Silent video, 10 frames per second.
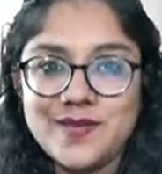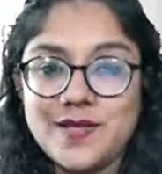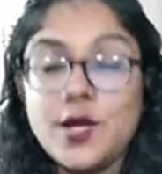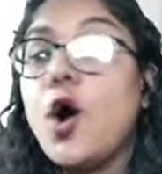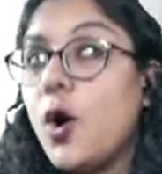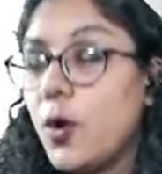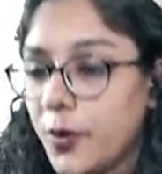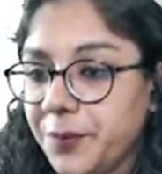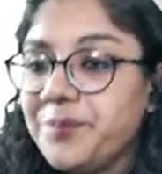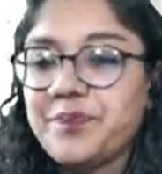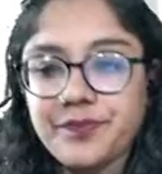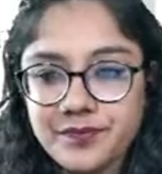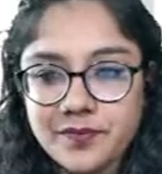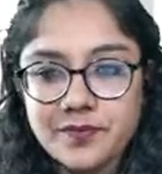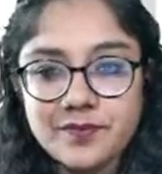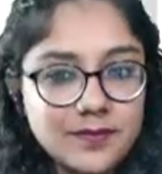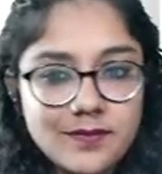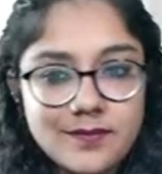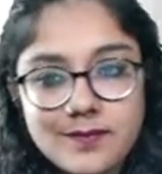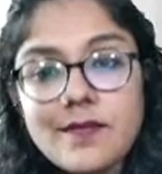Or
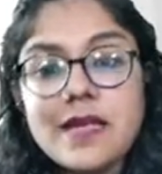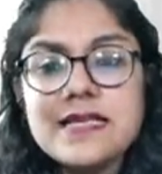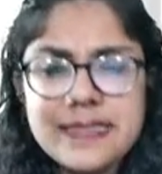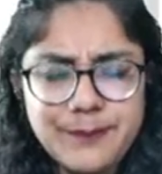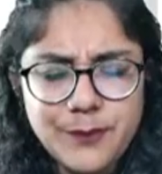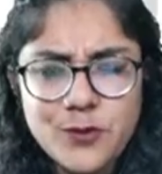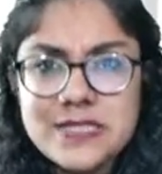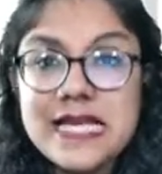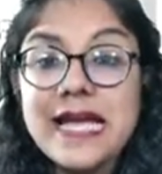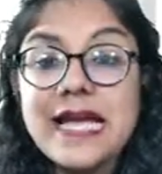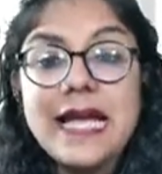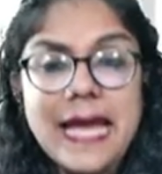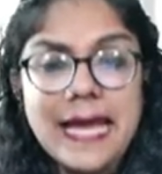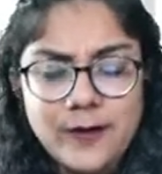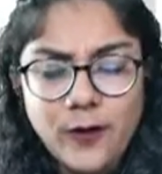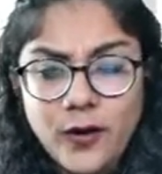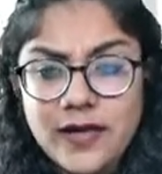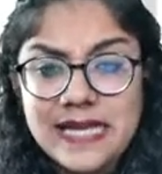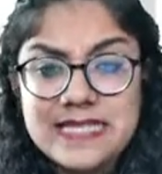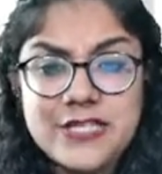suppose an
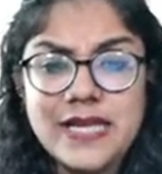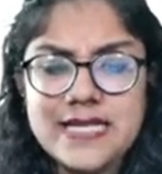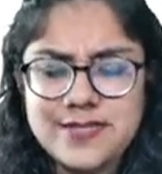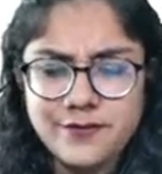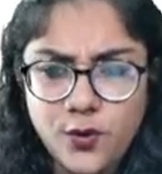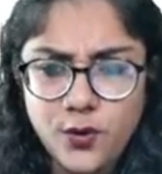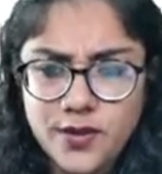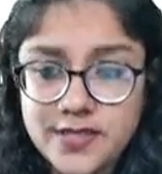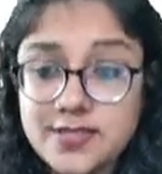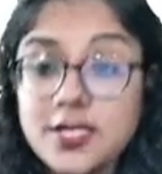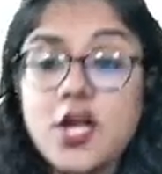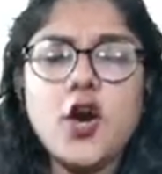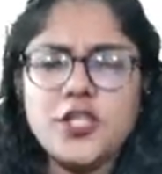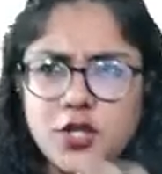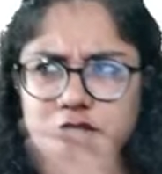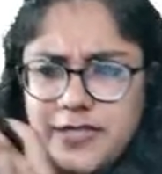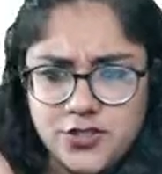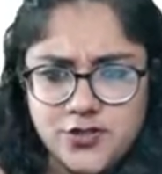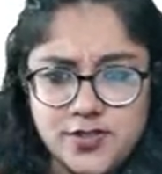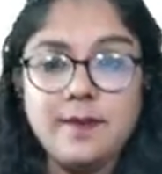organization has a focus on cost
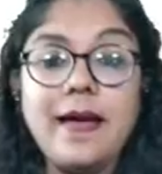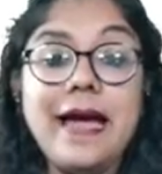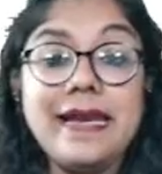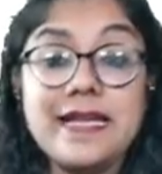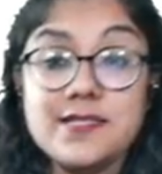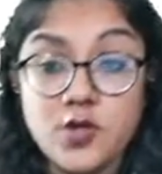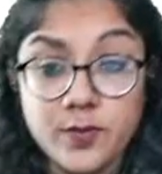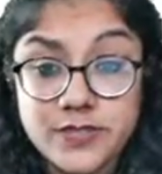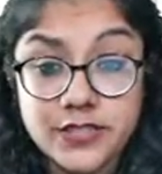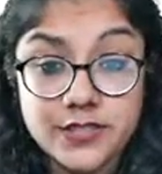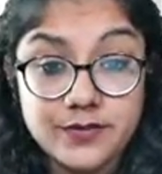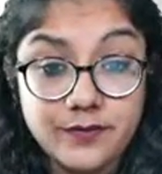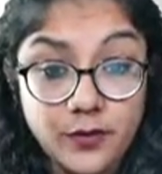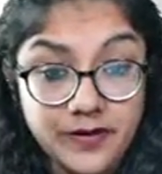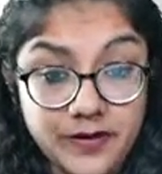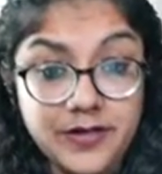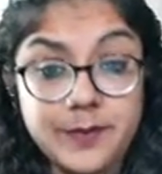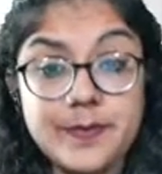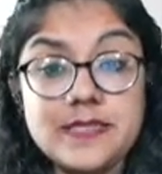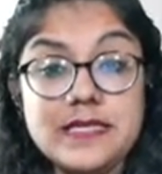reduction and has an objective of 100%
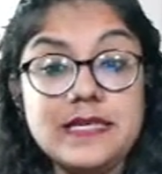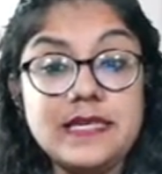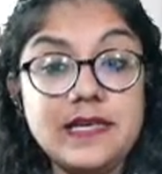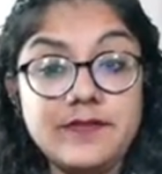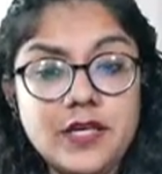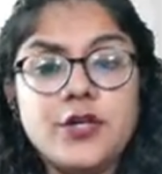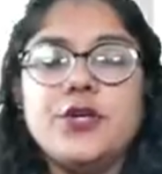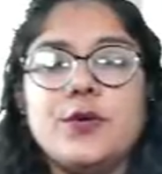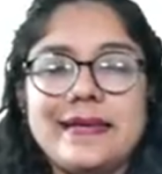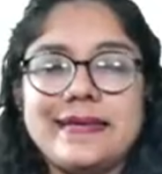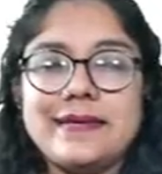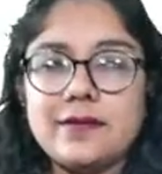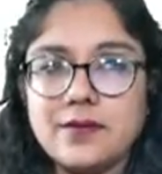delivery to like,